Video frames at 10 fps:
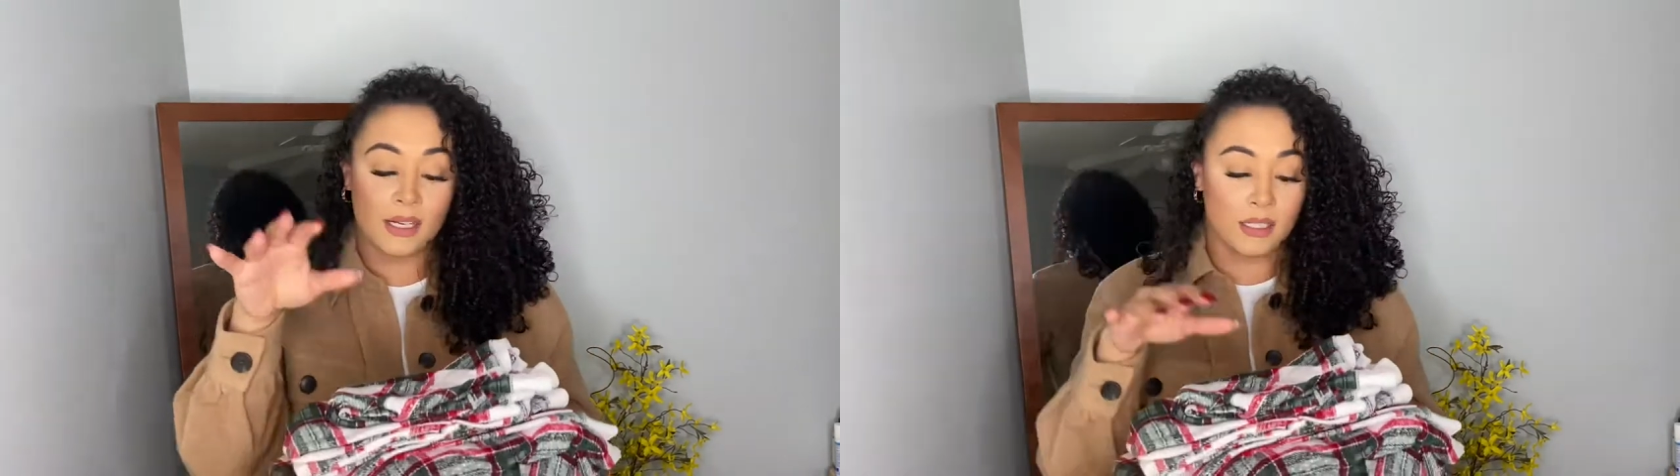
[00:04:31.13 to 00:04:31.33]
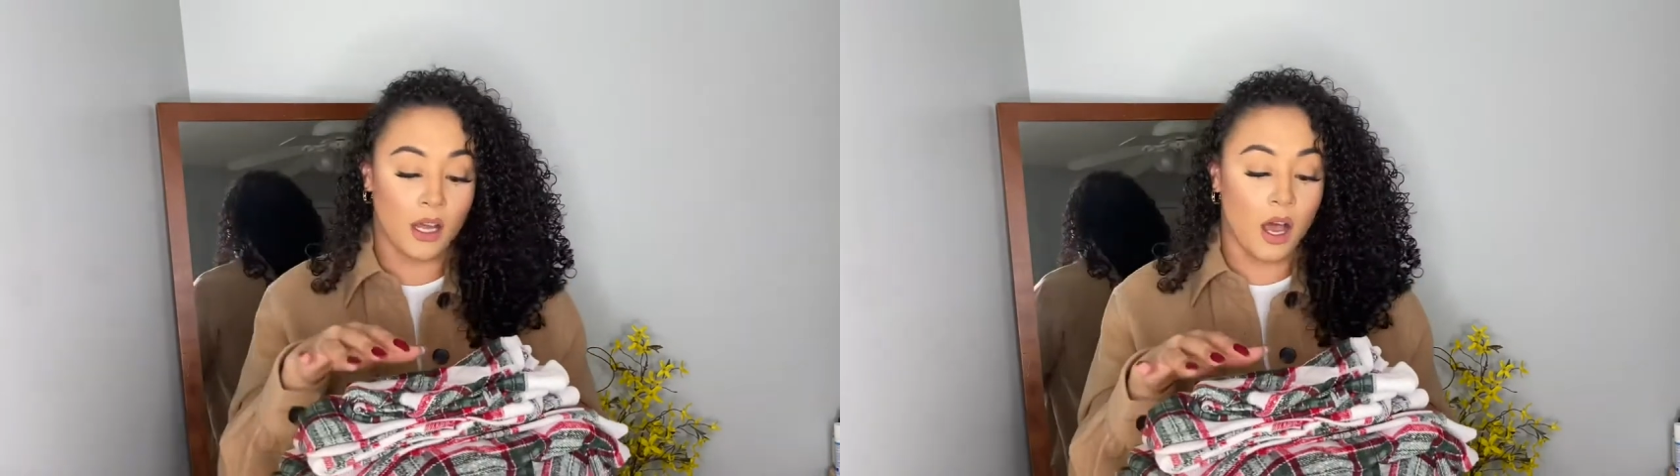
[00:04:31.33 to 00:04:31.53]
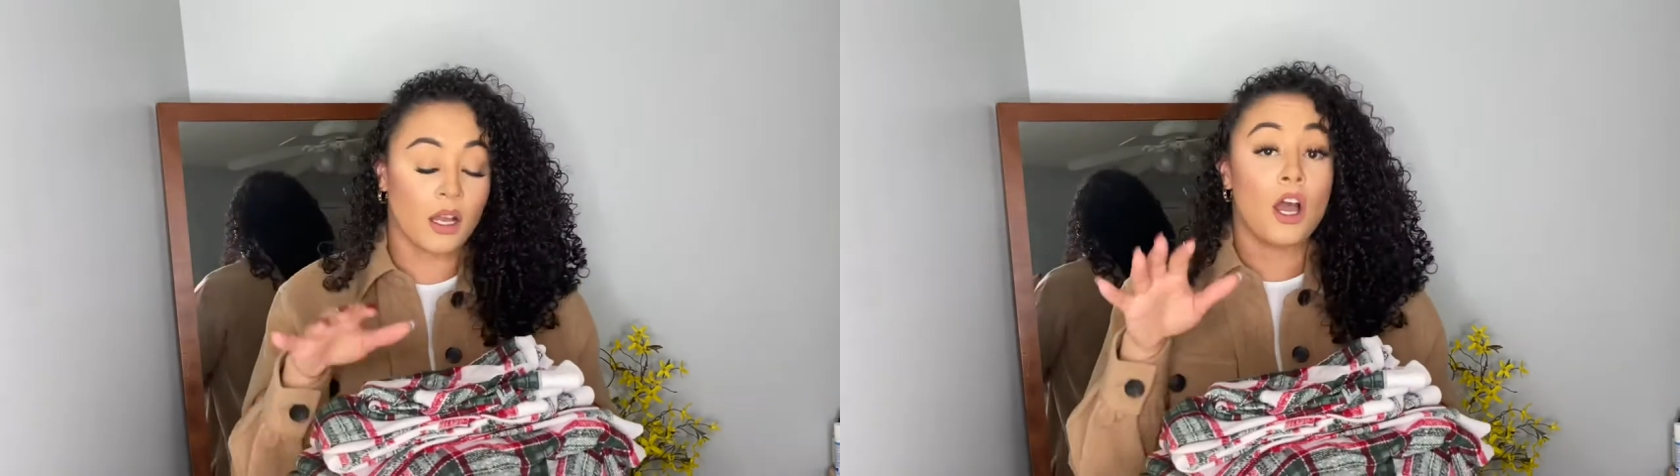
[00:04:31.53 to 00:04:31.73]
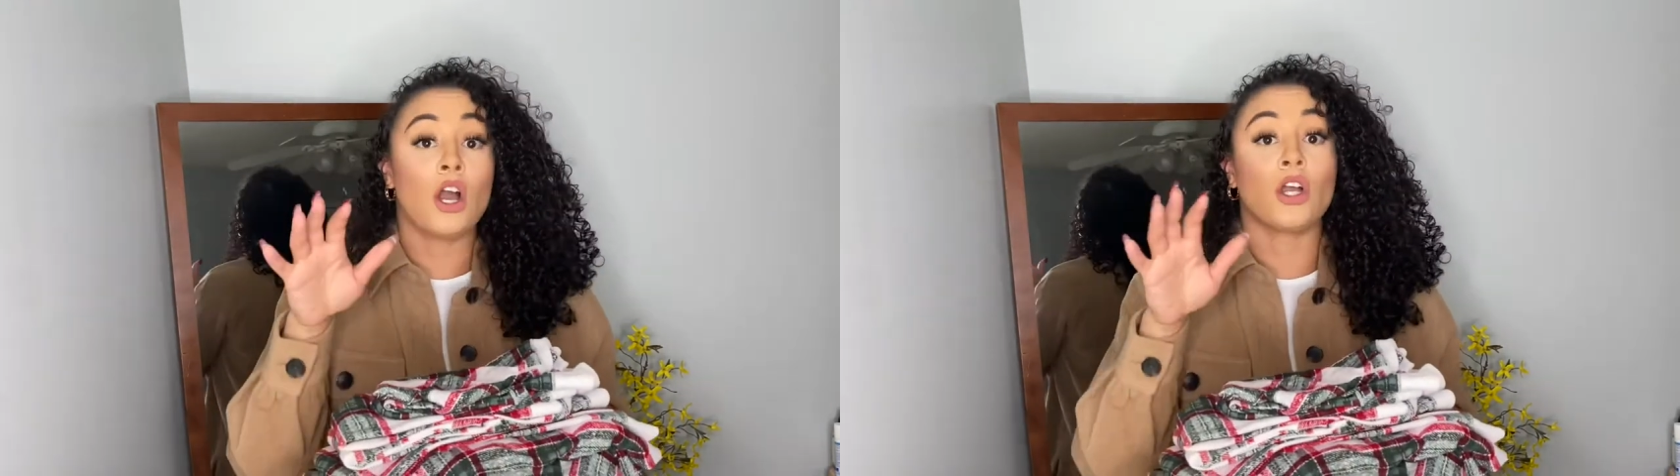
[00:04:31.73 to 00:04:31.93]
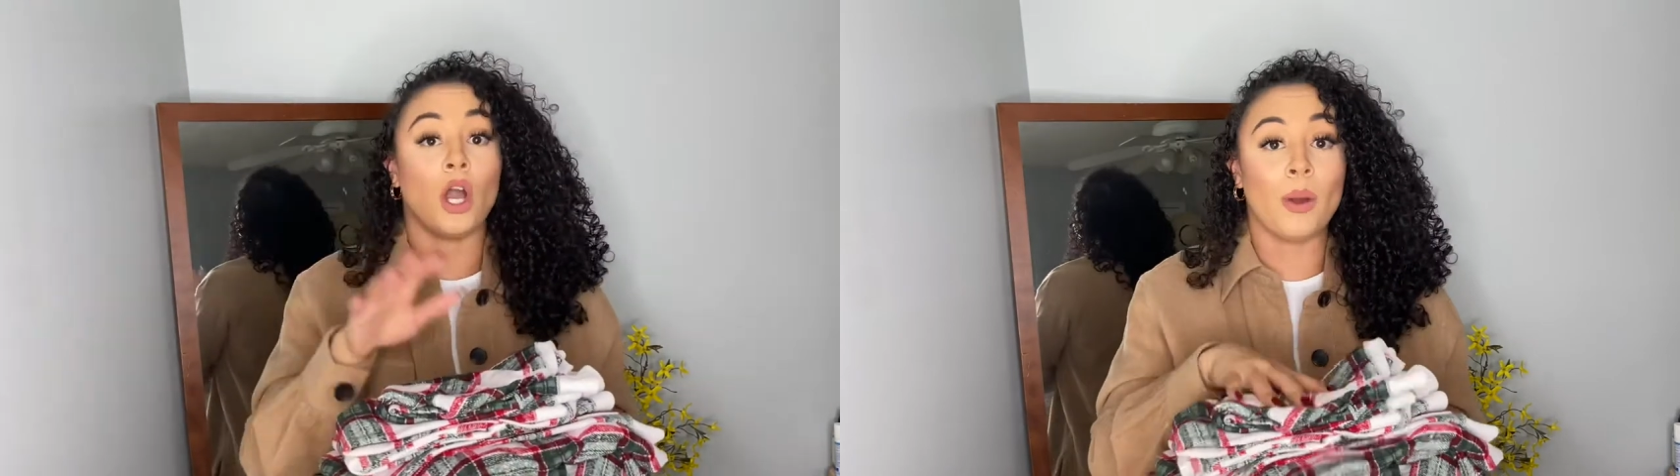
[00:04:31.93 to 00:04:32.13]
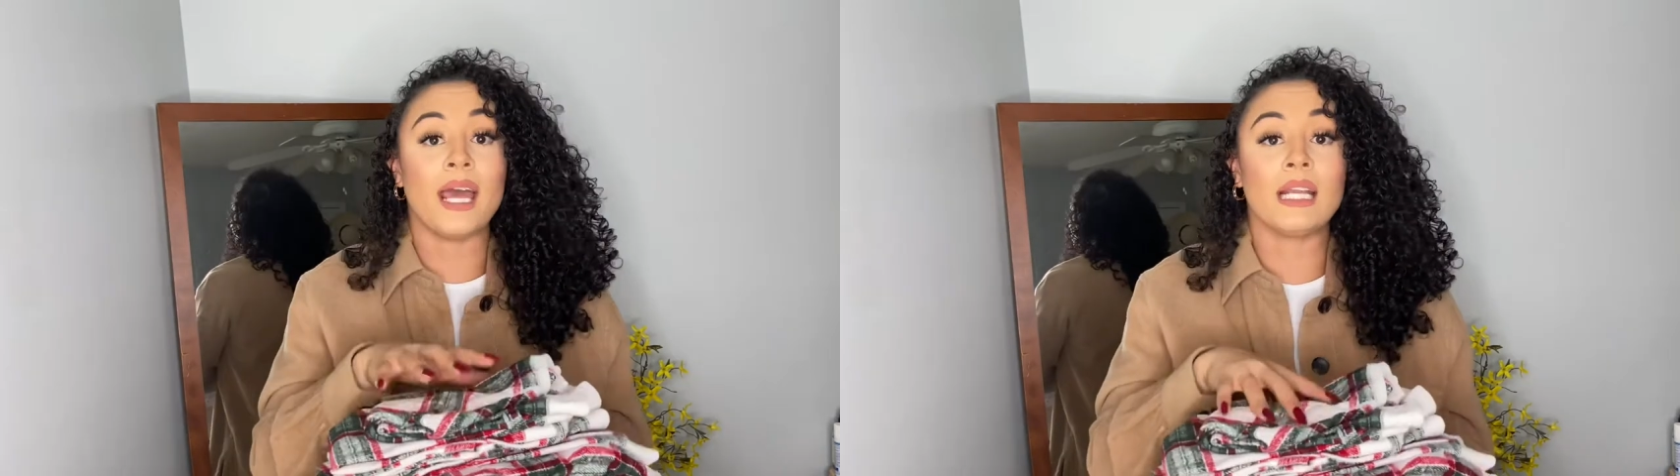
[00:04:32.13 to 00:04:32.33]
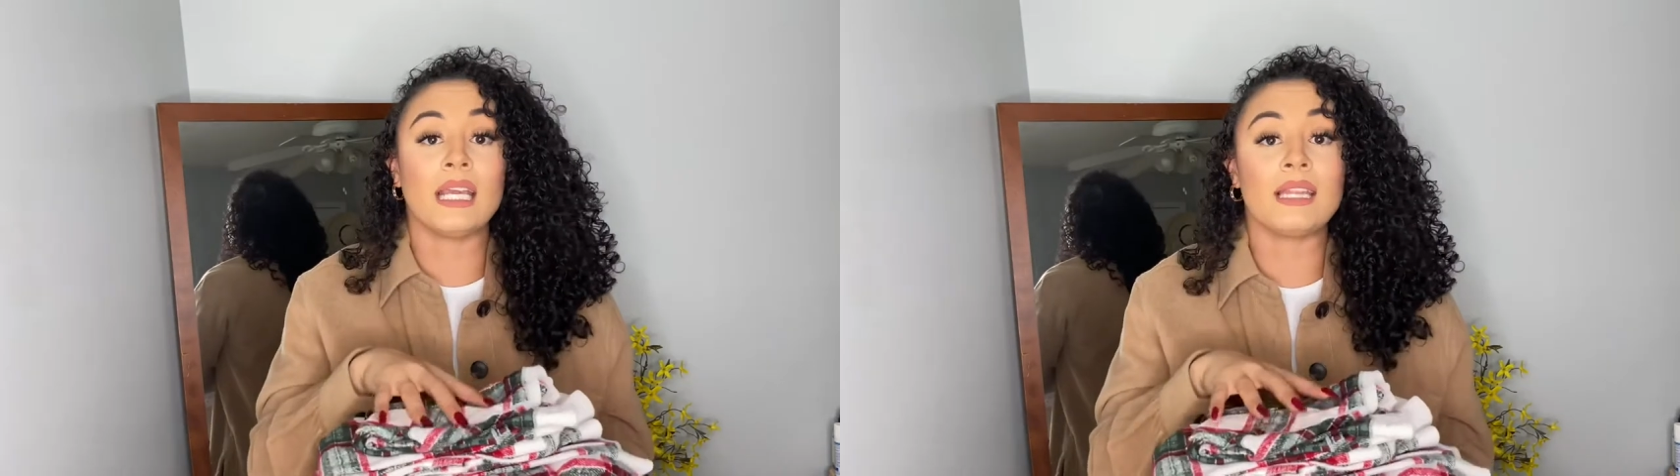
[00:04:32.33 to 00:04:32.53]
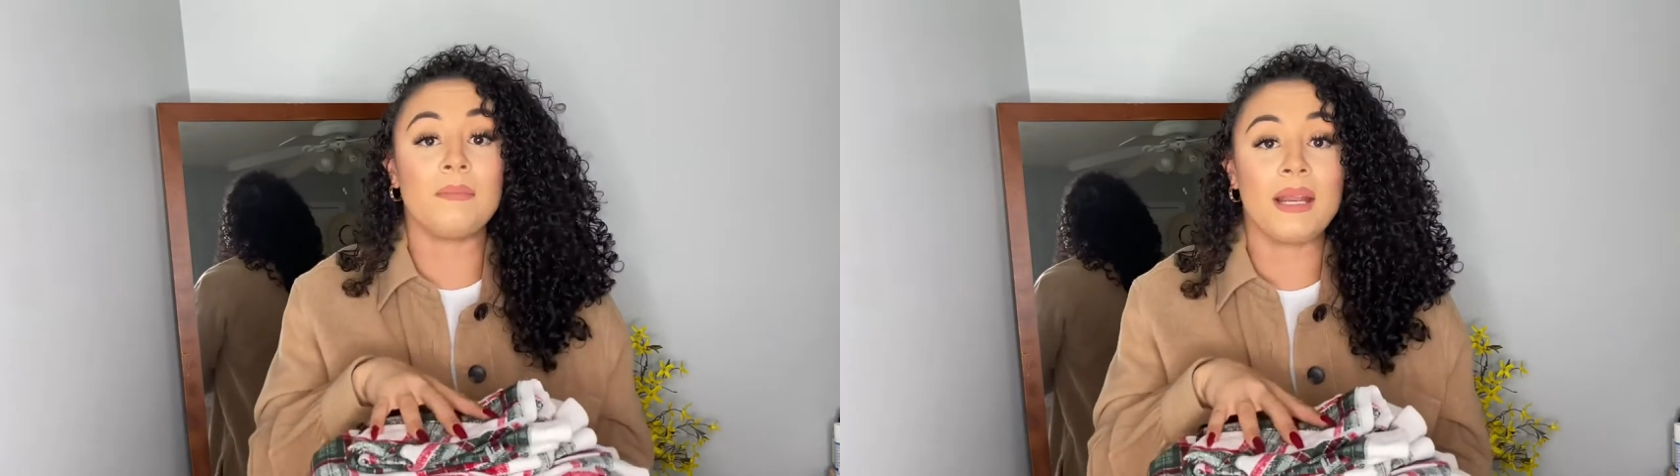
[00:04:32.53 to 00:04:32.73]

stock. Go ahead and get them